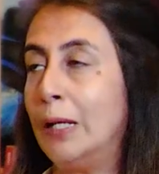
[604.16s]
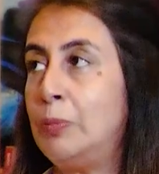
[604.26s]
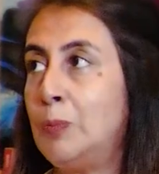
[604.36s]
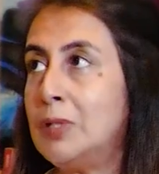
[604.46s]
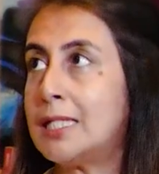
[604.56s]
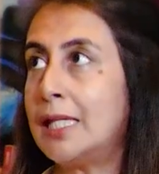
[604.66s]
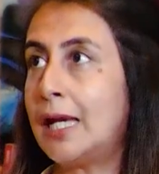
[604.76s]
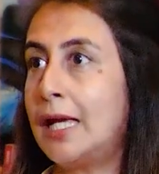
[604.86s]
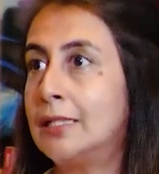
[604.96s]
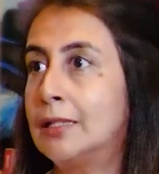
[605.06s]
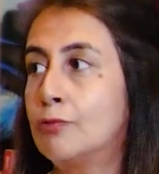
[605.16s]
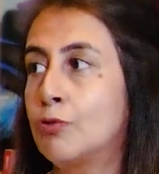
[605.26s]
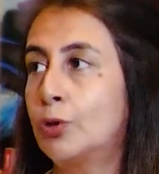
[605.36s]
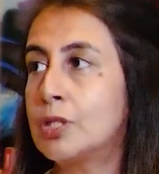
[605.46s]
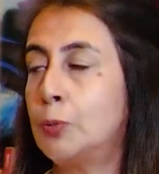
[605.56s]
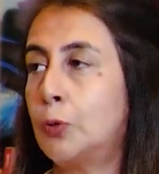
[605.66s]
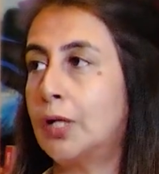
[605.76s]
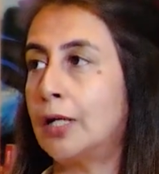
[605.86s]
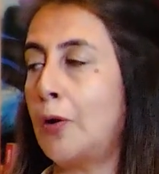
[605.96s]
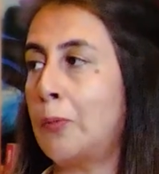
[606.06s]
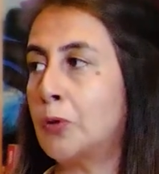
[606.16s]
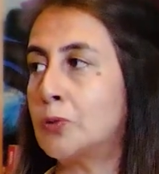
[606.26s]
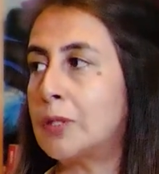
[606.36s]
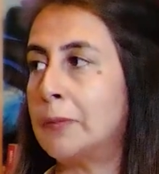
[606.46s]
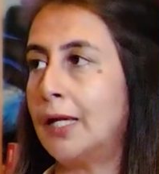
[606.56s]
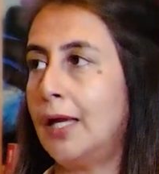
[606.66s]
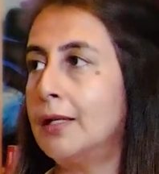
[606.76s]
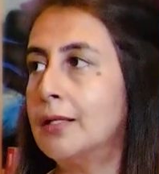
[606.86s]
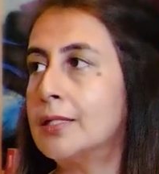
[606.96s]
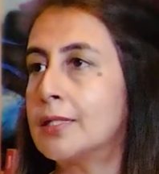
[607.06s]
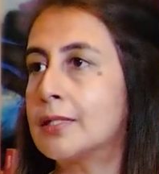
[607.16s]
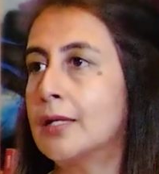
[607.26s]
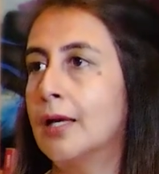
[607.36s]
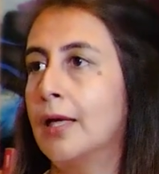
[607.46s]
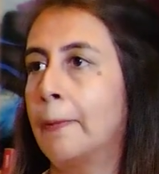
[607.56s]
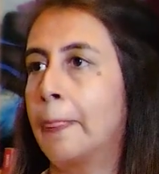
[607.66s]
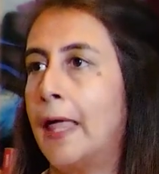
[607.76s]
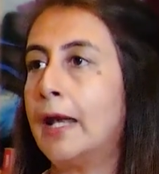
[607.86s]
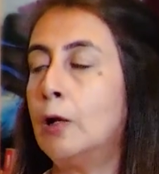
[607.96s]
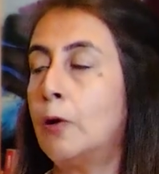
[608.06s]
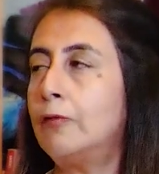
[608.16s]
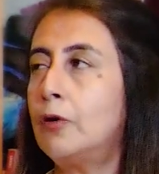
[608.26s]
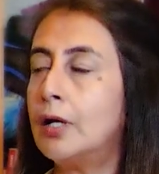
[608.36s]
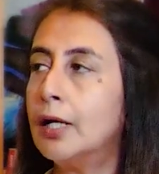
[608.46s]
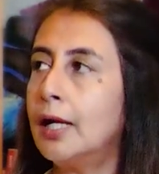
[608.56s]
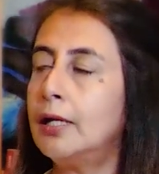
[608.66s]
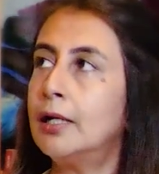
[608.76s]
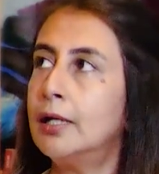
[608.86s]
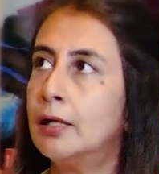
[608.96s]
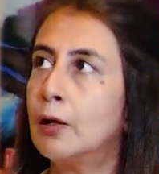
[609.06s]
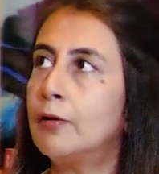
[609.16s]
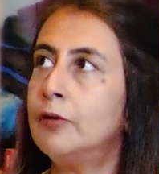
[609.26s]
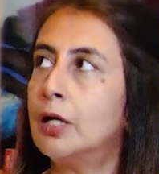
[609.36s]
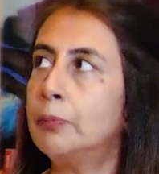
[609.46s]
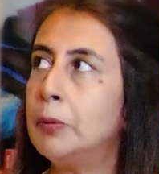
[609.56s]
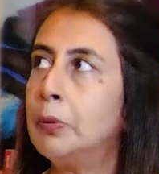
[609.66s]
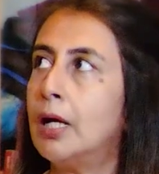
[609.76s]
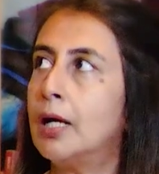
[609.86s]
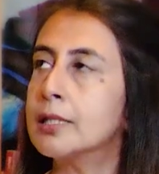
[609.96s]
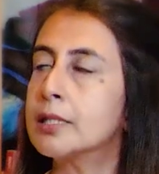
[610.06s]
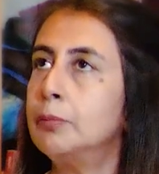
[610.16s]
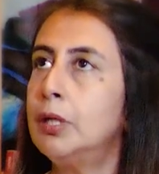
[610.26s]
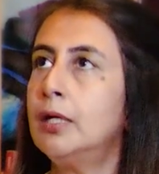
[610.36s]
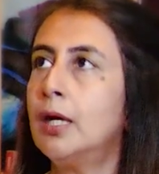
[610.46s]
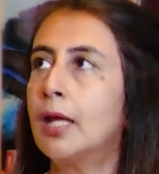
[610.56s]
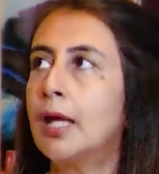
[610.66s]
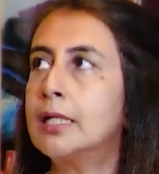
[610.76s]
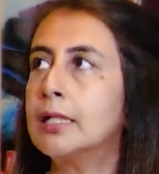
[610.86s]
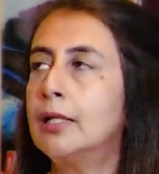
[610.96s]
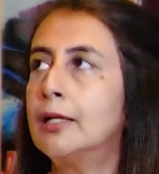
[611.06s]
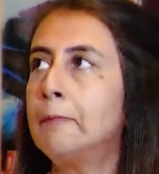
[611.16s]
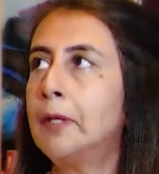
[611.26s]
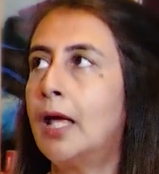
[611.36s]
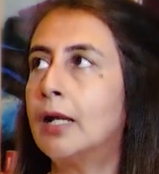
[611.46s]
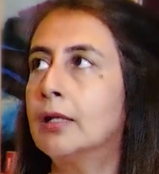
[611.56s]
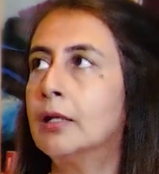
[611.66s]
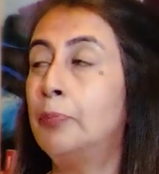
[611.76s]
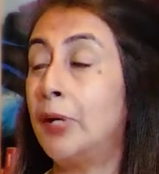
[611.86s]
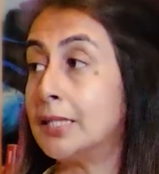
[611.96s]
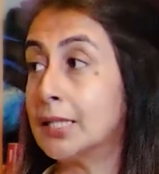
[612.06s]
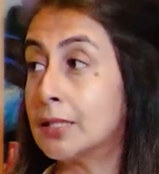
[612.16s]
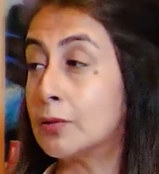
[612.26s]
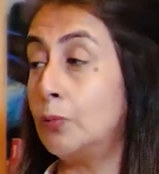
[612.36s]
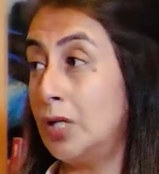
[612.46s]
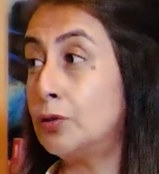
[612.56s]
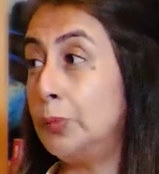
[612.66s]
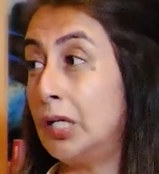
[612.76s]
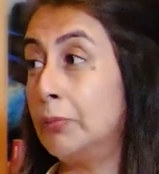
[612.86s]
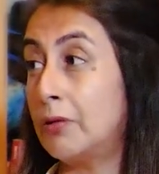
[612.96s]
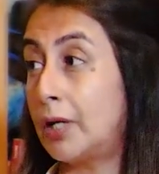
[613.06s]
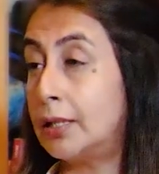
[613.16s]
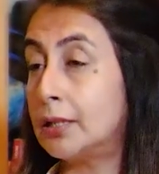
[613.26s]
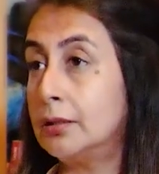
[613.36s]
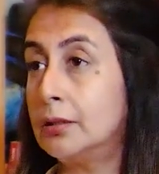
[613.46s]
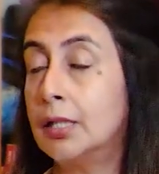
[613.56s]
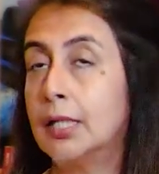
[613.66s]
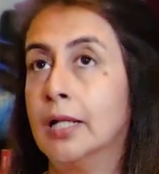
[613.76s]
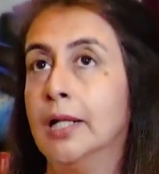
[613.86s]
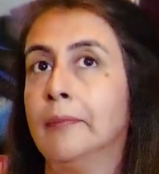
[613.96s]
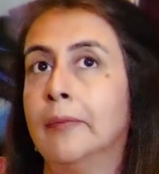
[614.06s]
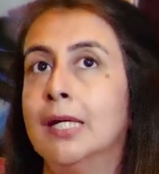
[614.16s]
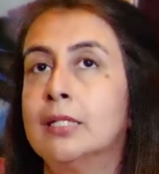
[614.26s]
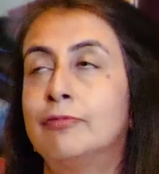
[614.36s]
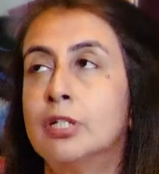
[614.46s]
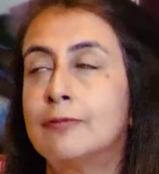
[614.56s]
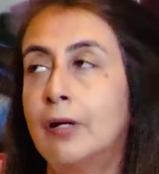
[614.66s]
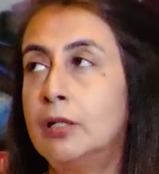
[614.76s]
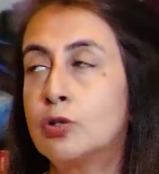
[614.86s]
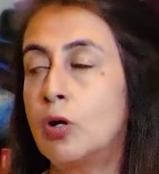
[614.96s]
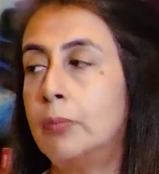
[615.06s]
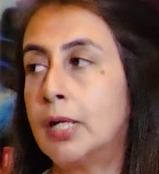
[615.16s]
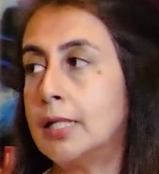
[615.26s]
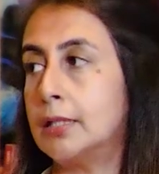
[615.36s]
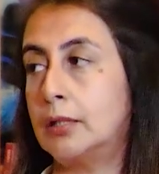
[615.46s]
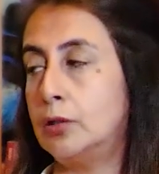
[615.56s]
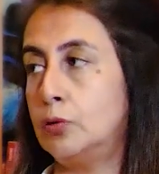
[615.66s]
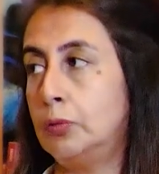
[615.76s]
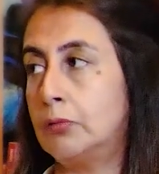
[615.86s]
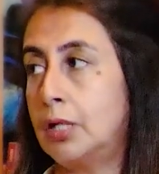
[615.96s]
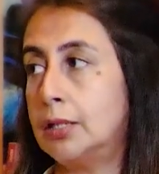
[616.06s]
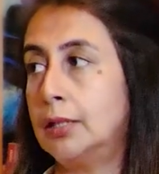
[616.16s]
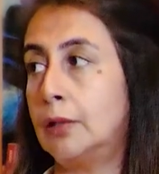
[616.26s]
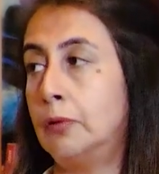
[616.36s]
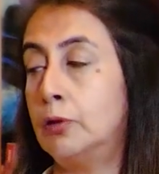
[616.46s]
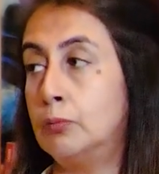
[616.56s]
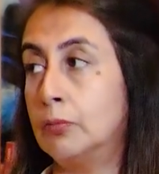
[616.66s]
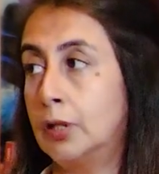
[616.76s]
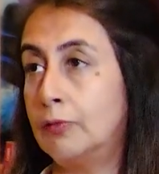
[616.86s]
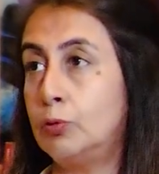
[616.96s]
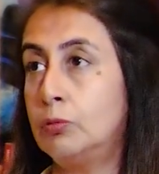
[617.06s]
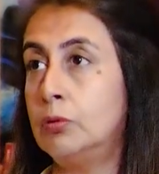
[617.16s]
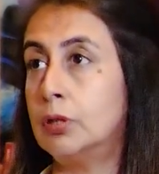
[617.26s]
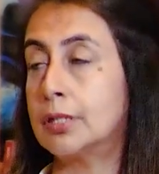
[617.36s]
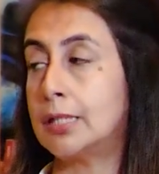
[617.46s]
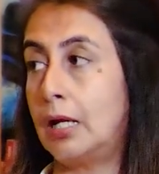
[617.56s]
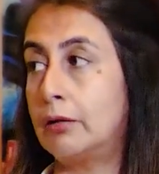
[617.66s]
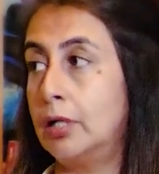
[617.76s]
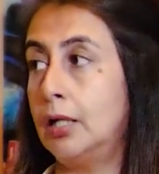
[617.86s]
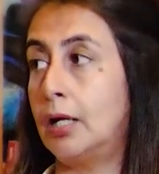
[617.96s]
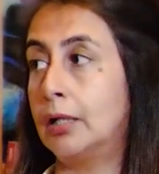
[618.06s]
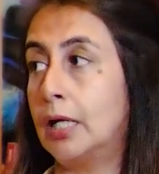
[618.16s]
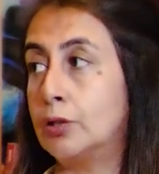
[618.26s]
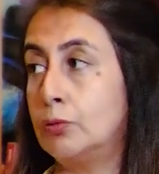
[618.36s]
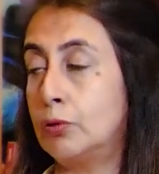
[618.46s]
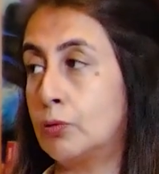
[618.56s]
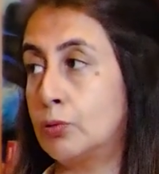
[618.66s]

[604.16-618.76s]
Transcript: when people say that I wrote this book and now I'm onto something else, and a lot of young people ask me, and I tell them that the best way to become a writer is first find a job that has nothing to do with writing, that will give you a salary and get you your